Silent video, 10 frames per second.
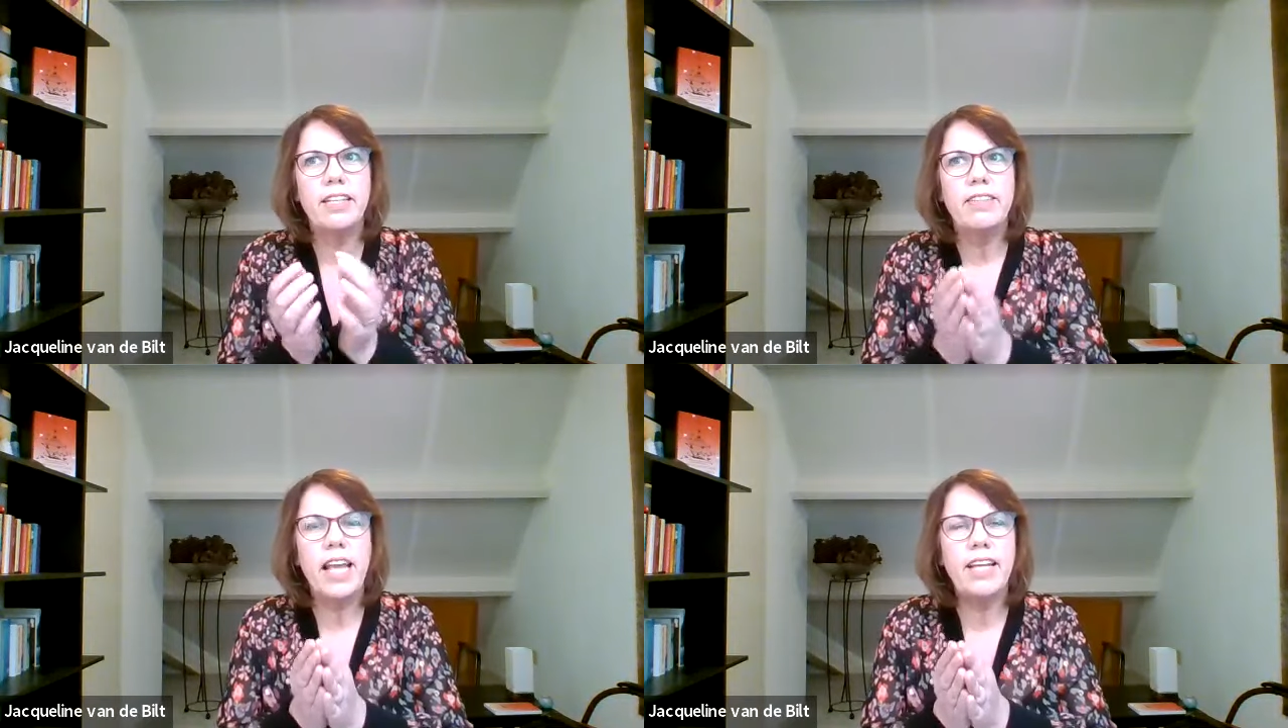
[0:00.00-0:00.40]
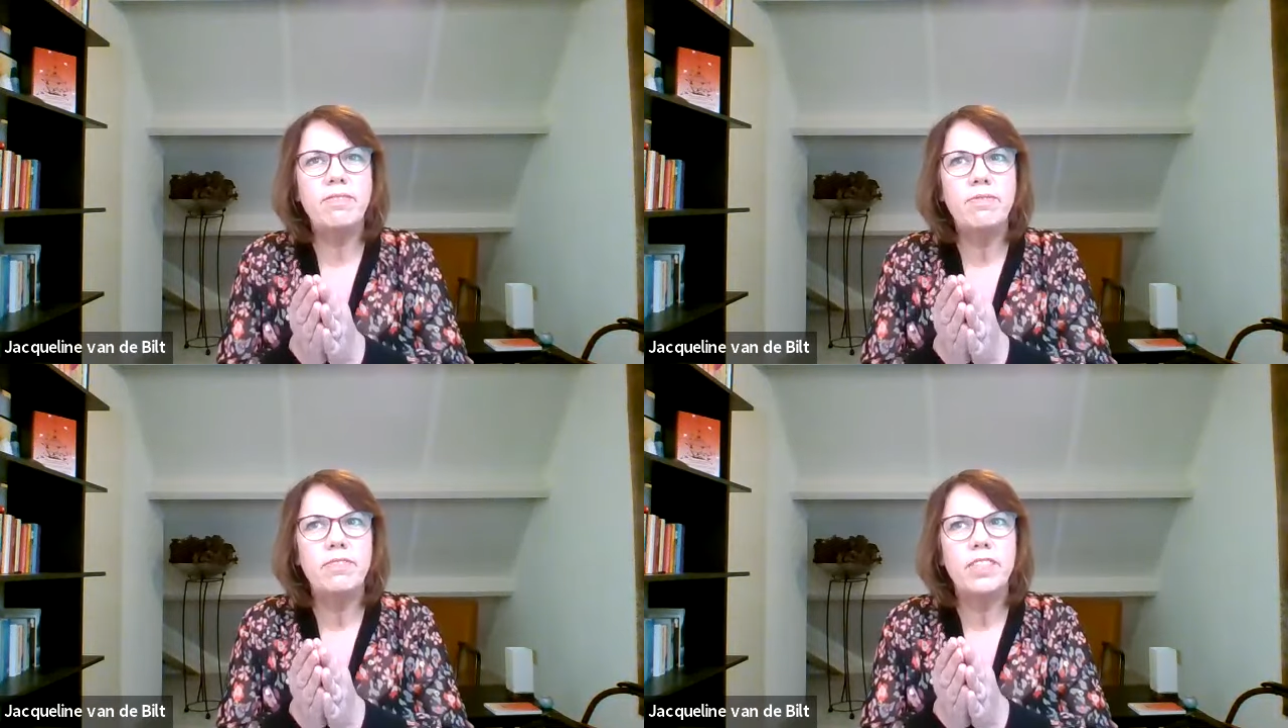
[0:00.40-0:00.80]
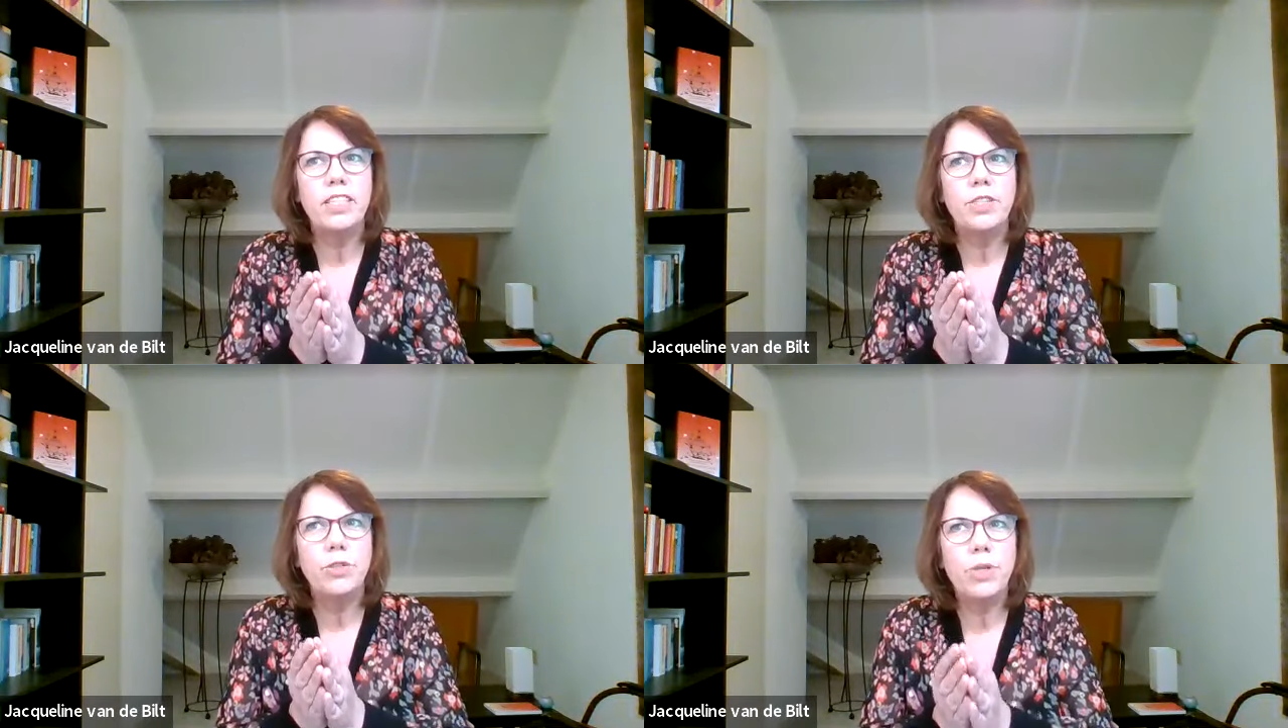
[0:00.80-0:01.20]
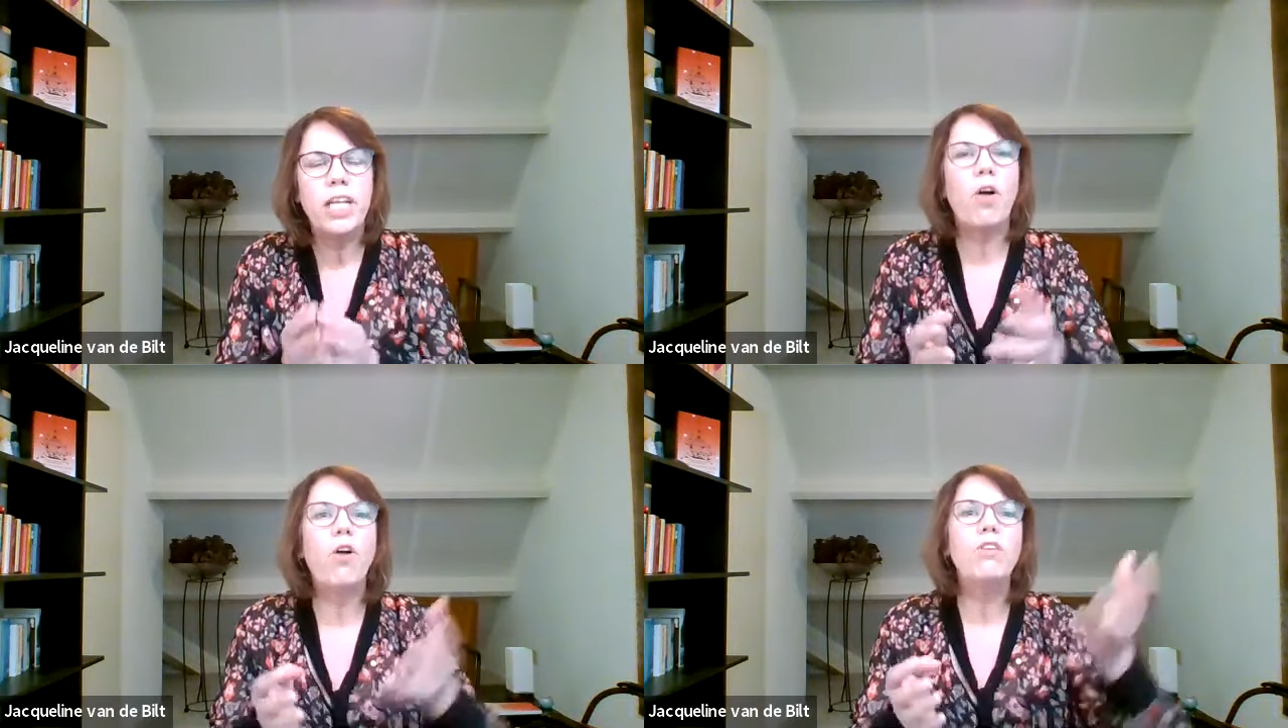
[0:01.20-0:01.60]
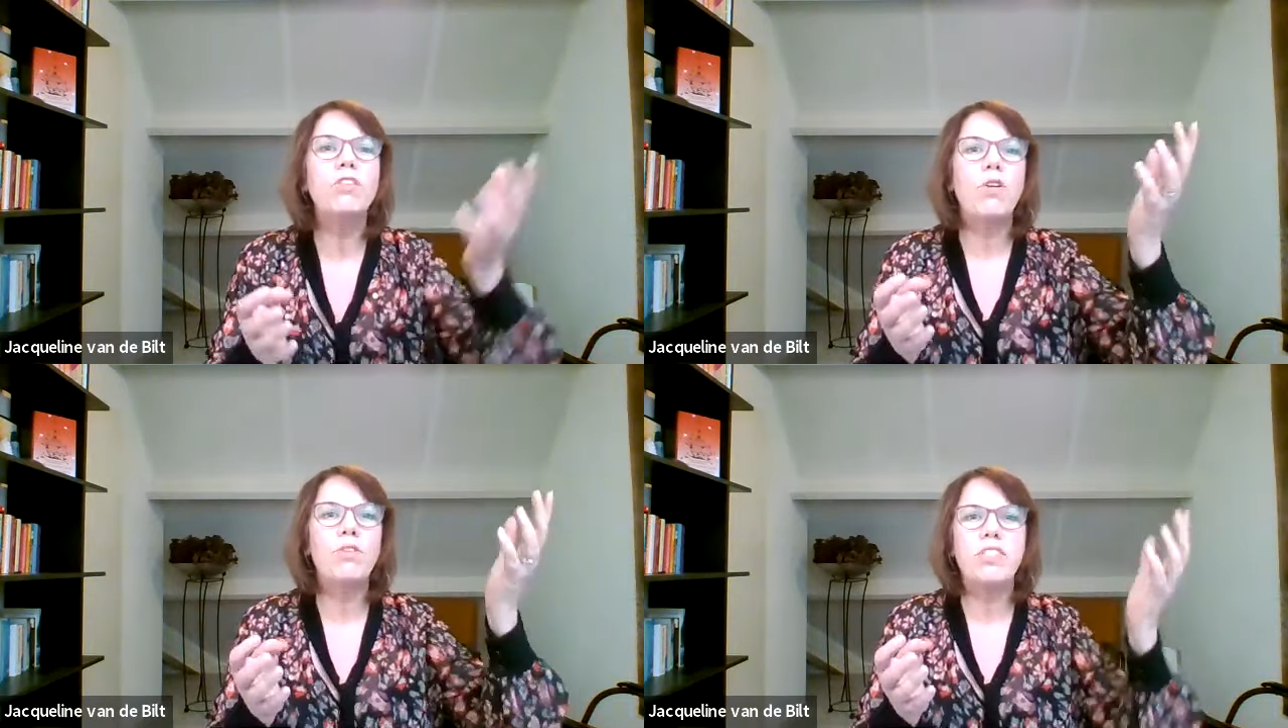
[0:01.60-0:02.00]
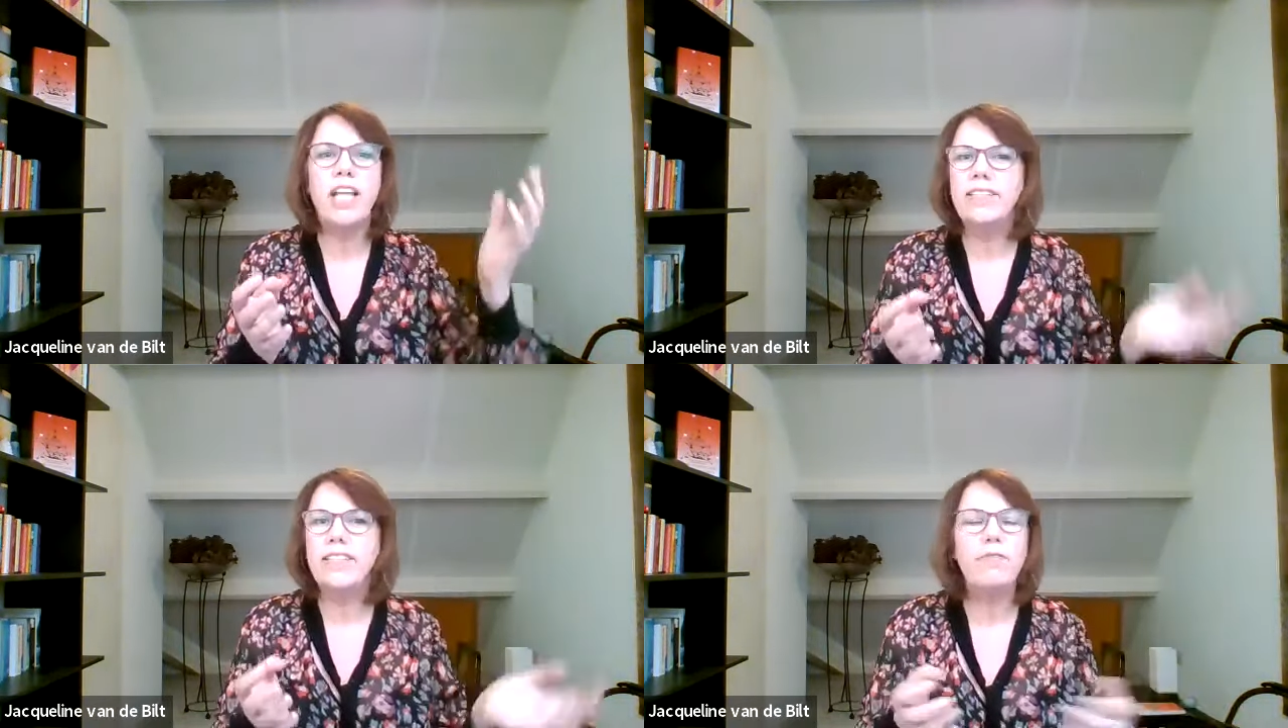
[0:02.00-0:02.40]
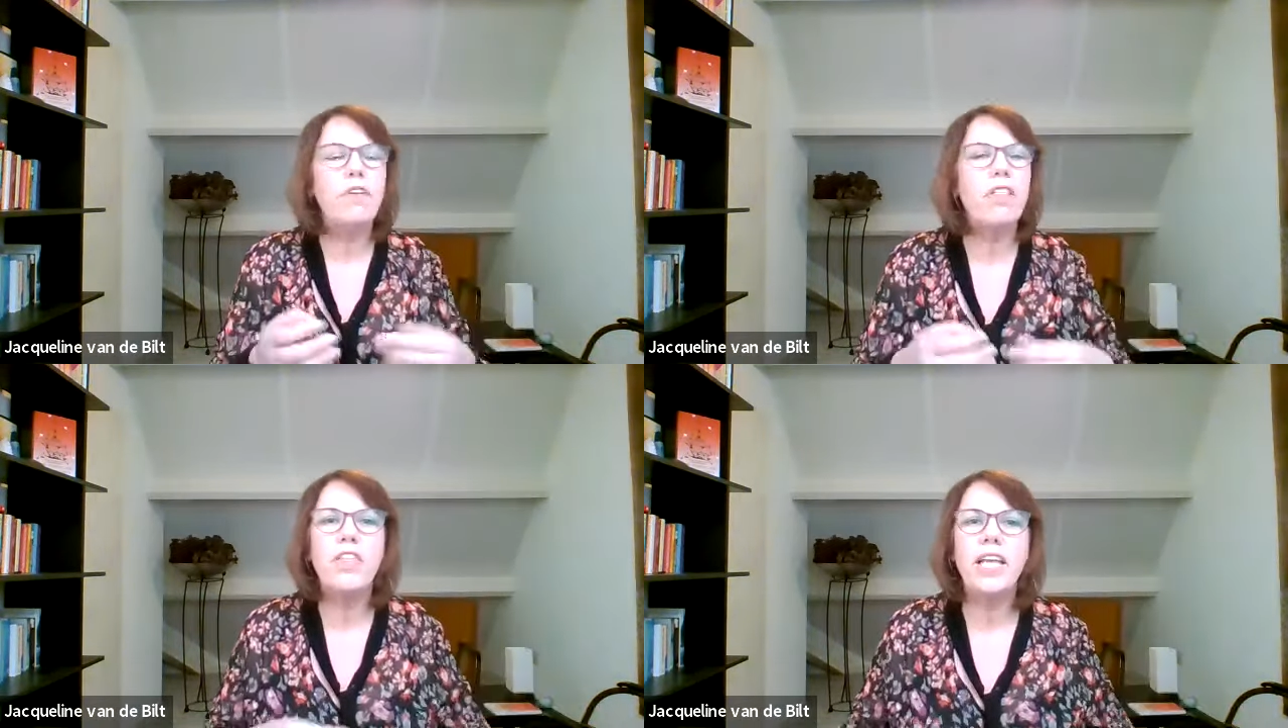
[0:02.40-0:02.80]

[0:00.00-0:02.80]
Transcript: then you can also say different